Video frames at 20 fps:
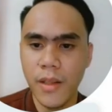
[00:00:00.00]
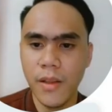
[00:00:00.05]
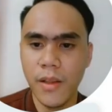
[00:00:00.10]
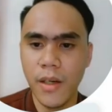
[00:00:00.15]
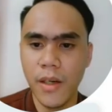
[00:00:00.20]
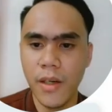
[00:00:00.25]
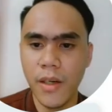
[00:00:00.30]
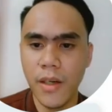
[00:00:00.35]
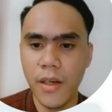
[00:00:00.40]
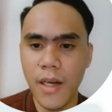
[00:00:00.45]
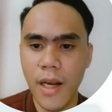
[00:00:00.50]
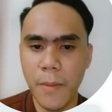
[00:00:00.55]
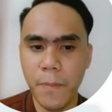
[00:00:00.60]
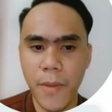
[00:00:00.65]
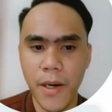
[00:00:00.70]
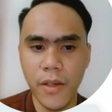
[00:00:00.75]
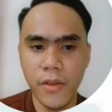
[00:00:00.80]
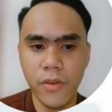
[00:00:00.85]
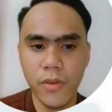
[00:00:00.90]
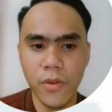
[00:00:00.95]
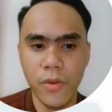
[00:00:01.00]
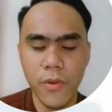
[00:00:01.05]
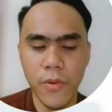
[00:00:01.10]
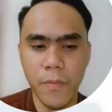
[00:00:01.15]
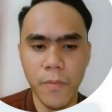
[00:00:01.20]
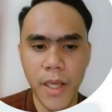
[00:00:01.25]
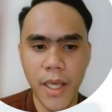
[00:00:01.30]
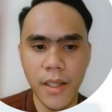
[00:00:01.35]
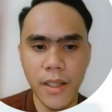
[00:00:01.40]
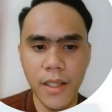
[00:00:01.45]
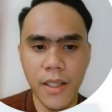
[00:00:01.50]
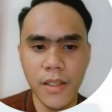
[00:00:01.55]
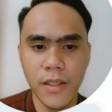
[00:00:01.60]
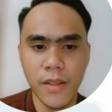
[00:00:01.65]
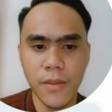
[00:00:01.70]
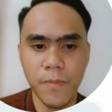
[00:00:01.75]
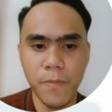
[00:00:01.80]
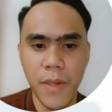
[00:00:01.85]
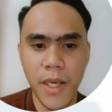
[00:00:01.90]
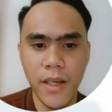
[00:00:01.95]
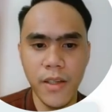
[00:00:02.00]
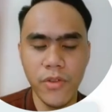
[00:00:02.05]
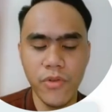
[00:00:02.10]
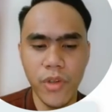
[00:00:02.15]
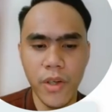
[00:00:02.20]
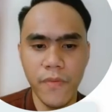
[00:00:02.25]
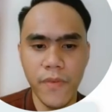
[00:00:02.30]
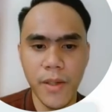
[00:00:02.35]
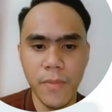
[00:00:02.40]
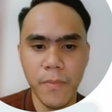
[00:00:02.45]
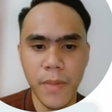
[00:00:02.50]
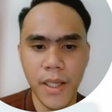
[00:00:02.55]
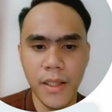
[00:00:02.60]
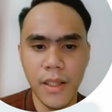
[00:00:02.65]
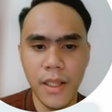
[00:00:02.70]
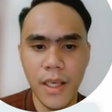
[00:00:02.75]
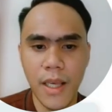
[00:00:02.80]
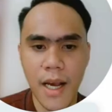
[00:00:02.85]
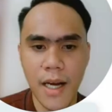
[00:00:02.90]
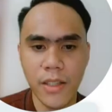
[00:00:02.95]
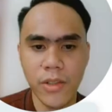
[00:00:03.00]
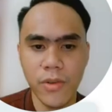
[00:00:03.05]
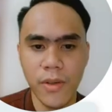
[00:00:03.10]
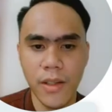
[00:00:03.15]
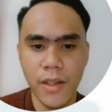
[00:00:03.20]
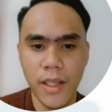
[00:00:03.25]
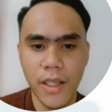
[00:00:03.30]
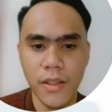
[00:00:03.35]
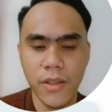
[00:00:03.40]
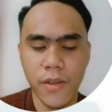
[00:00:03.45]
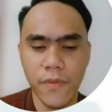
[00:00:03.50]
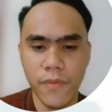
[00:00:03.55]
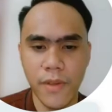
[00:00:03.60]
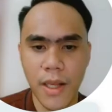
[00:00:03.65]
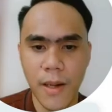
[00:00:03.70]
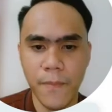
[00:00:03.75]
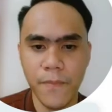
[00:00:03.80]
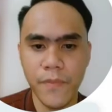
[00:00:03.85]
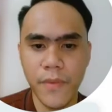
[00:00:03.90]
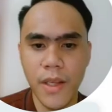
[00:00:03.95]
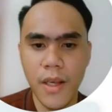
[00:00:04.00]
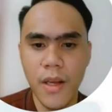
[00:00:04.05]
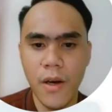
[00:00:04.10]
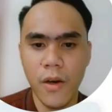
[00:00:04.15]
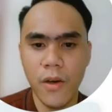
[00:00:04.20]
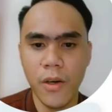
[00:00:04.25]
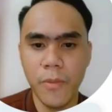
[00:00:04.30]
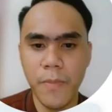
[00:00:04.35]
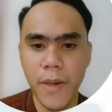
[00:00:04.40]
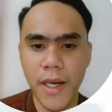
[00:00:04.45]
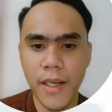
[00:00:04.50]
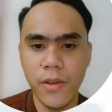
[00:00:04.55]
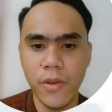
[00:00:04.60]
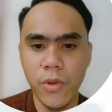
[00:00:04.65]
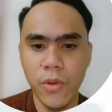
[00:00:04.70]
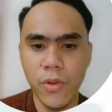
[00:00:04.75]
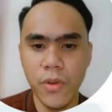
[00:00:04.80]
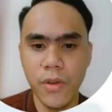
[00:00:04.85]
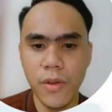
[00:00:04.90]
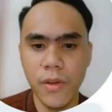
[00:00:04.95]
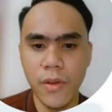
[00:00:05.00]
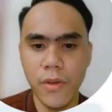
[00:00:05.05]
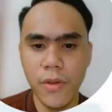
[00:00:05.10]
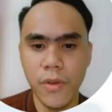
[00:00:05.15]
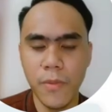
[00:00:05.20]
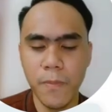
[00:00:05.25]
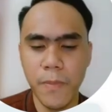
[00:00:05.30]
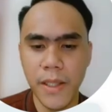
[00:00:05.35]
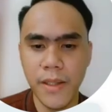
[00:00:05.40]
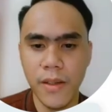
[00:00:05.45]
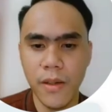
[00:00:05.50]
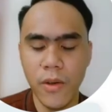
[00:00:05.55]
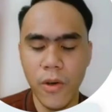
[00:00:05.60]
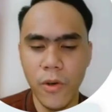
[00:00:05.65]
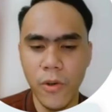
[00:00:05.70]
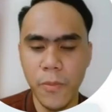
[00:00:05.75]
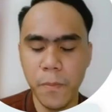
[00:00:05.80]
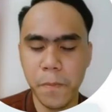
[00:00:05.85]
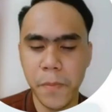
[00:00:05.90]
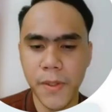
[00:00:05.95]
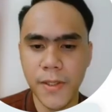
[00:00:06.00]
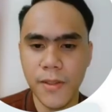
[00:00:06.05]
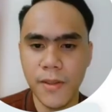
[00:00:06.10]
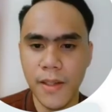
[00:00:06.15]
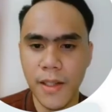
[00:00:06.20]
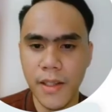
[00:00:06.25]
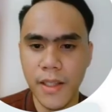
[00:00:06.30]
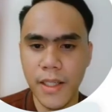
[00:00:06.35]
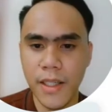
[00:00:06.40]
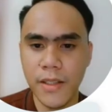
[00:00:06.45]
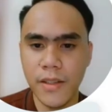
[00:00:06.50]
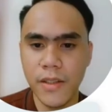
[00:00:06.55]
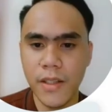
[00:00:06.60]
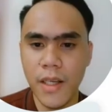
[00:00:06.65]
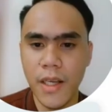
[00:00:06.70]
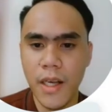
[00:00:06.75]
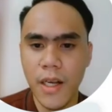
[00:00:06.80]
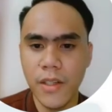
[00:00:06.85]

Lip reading: they're about to make is being driven by the actual needs of them or by their own personal needs.